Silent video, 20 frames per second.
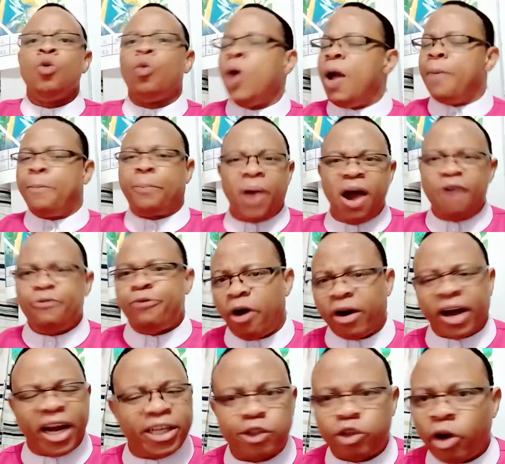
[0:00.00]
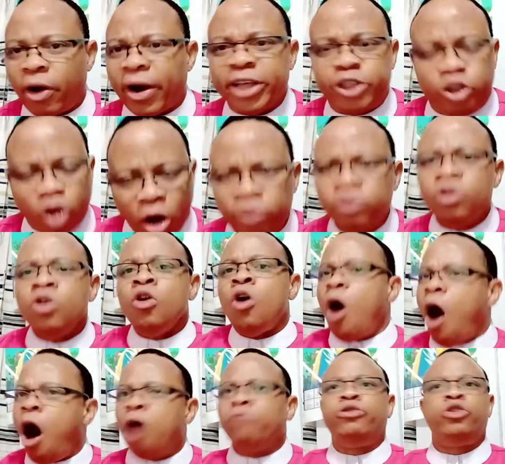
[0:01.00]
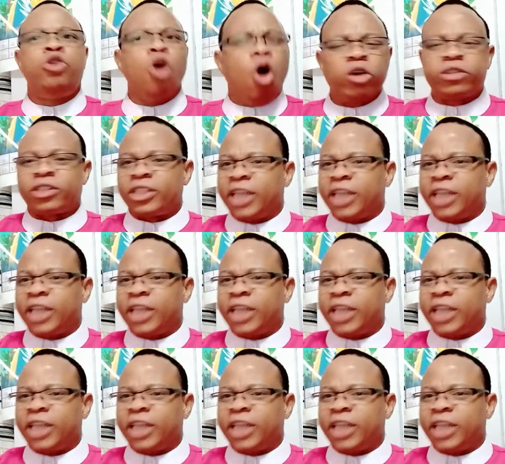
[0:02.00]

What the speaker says: We pray for restoration of those